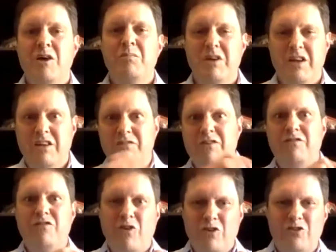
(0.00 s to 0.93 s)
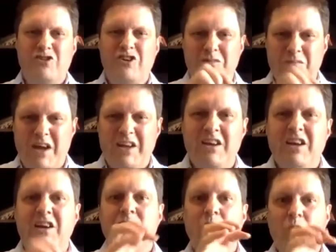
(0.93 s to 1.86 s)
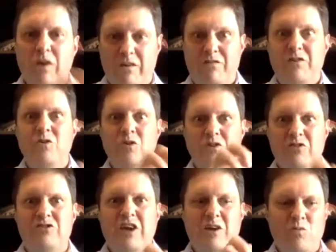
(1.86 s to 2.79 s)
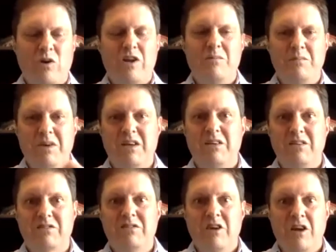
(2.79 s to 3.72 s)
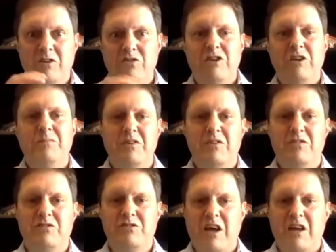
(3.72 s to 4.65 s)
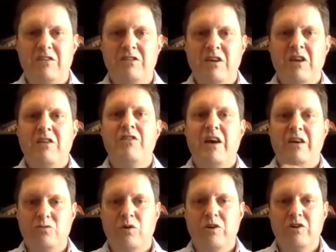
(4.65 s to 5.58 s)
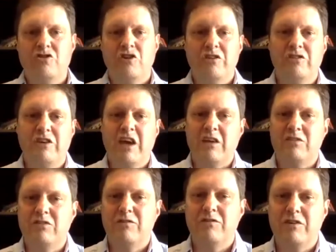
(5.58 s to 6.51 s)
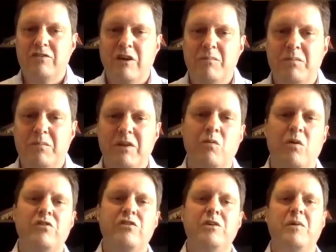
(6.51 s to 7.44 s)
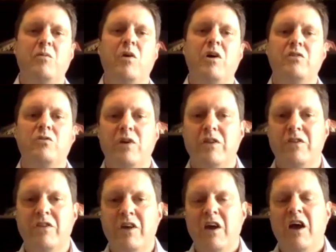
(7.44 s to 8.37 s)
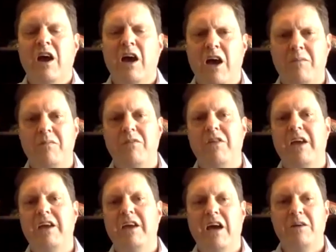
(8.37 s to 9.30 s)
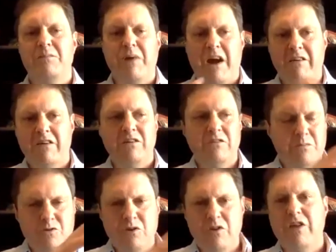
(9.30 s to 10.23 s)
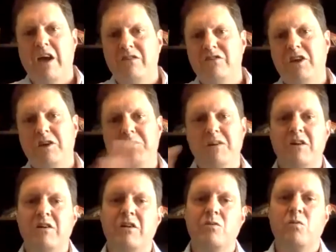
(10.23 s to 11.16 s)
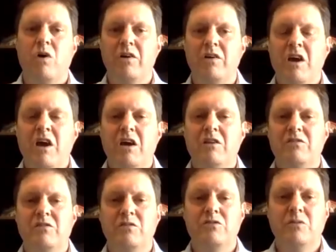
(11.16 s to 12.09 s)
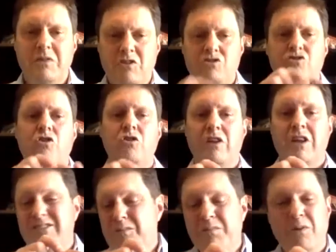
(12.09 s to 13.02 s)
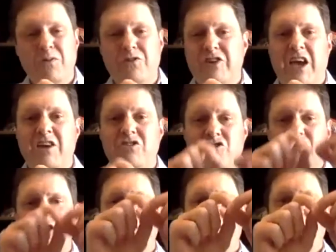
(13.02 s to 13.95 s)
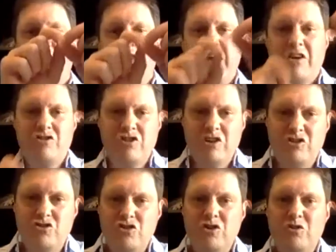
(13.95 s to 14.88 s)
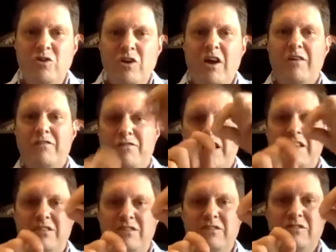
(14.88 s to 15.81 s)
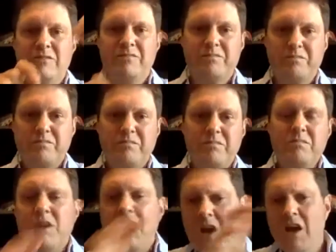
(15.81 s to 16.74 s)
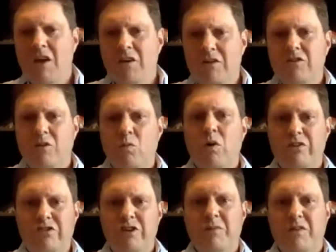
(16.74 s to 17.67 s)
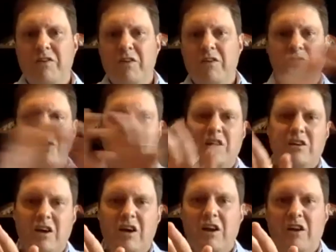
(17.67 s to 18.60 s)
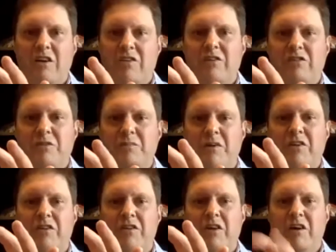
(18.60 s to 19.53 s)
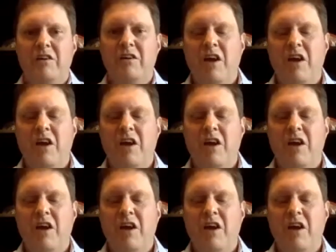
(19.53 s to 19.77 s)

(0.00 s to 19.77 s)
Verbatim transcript: But even if you've got stick men, if you understand what it means and your team understands, that's what you're trying to get. So, for example, in one team I worked with, um, they had barriers between their team and another one. And so somebody had drawn a simple sketch where they actually drew a fence and one team on the other side and another team on the other.